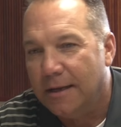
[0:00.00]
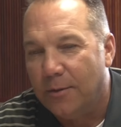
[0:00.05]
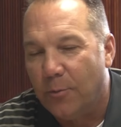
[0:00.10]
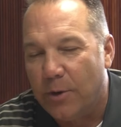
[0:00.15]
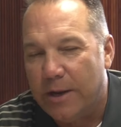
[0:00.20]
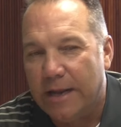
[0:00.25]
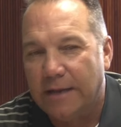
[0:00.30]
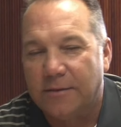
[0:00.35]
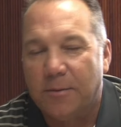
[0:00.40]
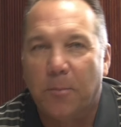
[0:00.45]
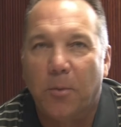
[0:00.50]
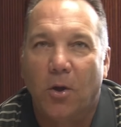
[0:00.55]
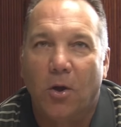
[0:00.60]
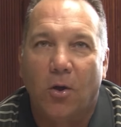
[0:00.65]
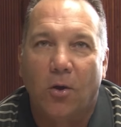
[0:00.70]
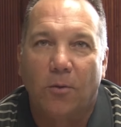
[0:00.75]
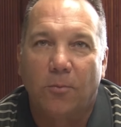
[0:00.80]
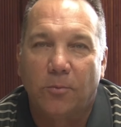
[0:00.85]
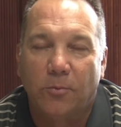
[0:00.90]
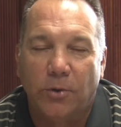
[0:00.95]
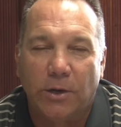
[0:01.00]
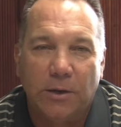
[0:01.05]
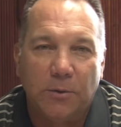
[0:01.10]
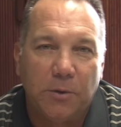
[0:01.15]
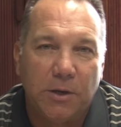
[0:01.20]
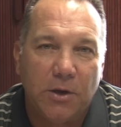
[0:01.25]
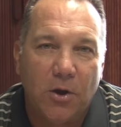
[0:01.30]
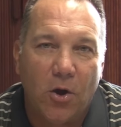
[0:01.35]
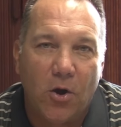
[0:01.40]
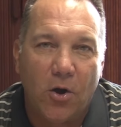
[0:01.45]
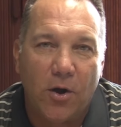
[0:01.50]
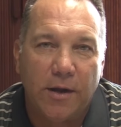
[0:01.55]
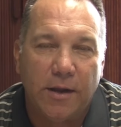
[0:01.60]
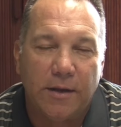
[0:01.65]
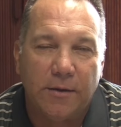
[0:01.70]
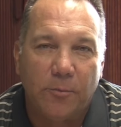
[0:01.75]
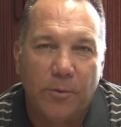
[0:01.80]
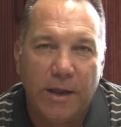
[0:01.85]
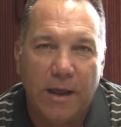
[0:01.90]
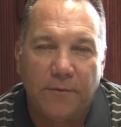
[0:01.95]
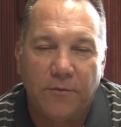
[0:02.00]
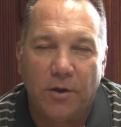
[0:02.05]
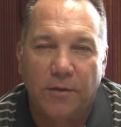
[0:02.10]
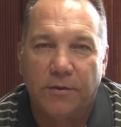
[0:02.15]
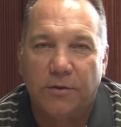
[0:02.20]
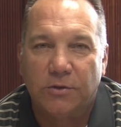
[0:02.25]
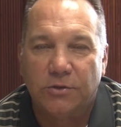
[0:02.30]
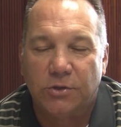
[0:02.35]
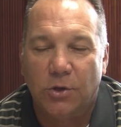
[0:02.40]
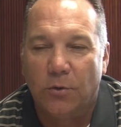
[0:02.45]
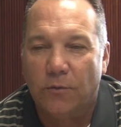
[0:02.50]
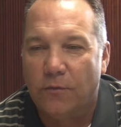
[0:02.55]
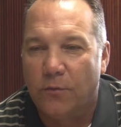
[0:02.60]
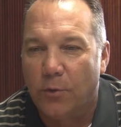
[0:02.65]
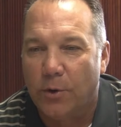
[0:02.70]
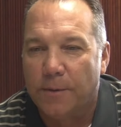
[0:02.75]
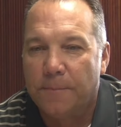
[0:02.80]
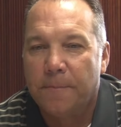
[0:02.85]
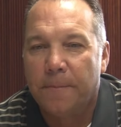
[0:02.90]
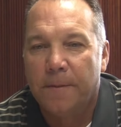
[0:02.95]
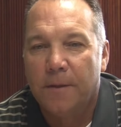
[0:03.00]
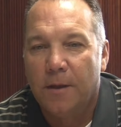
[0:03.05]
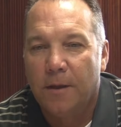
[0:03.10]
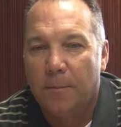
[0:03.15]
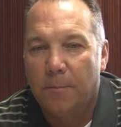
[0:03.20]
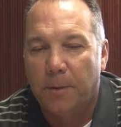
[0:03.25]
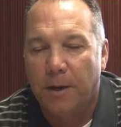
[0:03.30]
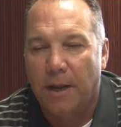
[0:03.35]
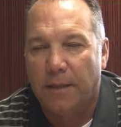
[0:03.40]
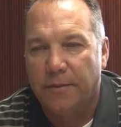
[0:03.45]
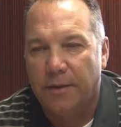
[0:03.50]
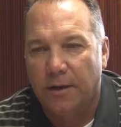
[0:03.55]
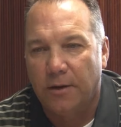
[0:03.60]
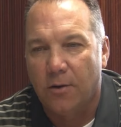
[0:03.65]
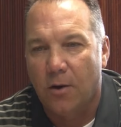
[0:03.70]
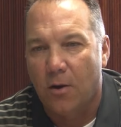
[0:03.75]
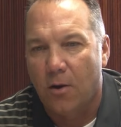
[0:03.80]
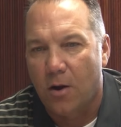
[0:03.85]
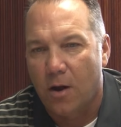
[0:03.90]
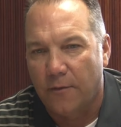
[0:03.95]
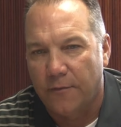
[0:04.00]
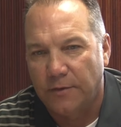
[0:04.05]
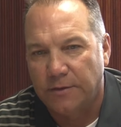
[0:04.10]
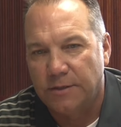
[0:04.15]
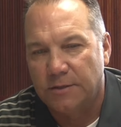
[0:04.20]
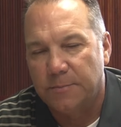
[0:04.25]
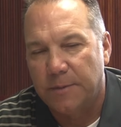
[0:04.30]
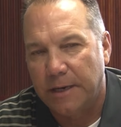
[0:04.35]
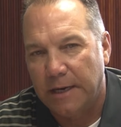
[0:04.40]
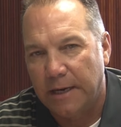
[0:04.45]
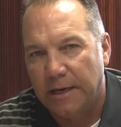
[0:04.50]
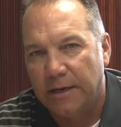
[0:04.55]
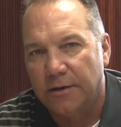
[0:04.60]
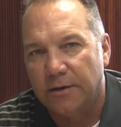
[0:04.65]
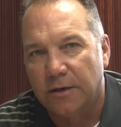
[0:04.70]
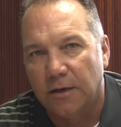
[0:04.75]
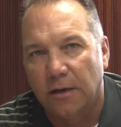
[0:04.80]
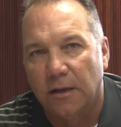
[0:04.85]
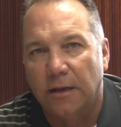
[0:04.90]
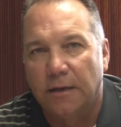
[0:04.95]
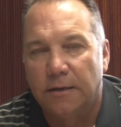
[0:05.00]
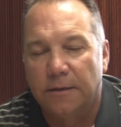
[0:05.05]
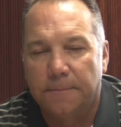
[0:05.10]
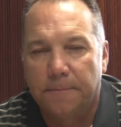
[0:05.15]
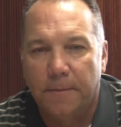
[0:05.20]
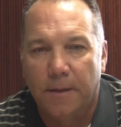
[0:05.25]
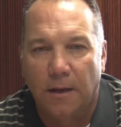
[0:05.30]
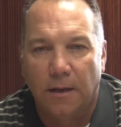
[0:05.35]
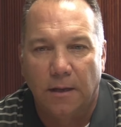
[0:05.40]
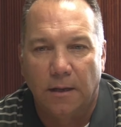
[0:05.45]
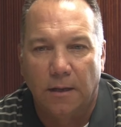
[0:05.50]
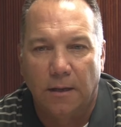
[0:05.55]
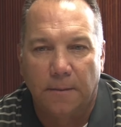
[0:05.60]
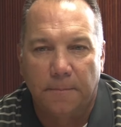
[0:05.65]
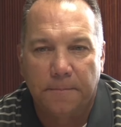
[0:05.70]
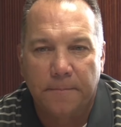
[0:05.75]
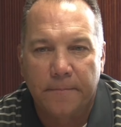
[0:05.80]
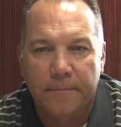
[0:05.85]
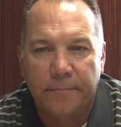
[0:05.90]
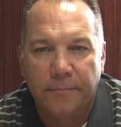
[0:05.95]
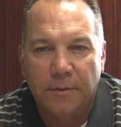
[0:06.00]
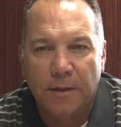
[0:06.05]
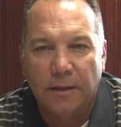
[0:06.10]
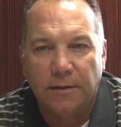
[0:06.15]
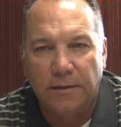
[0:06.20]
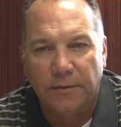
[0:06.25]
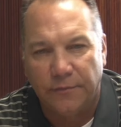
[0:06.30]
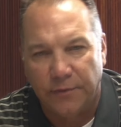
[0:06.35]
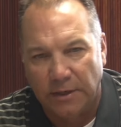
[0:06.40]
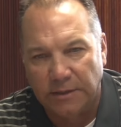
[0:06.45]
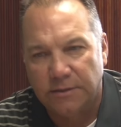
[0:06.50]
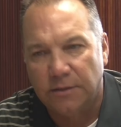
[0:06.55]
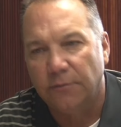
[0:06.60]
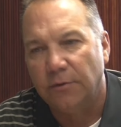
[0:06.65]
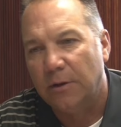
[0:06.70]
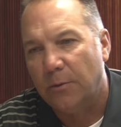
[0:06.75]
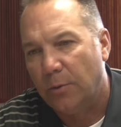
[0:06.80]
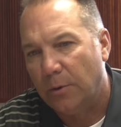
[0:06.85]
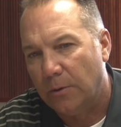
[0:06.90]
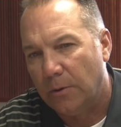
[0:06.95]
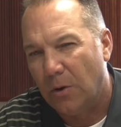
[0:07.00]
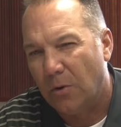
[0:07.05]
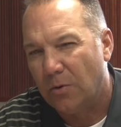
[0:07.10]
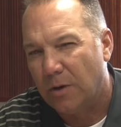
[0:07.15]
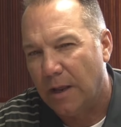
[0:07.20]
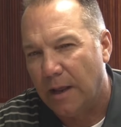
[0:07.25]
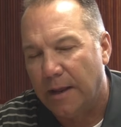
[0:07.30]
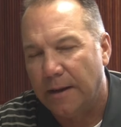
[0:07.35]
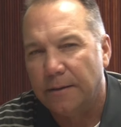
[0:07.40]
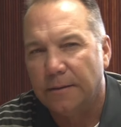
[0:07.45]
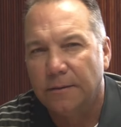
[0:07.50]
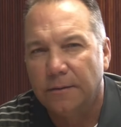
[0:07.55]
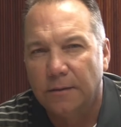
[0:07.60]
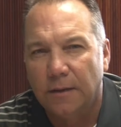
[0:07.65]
We hit the ball really, really hard, and we have nothing to show for it. But I think our offense is beginning to click. Defensively, we were okay.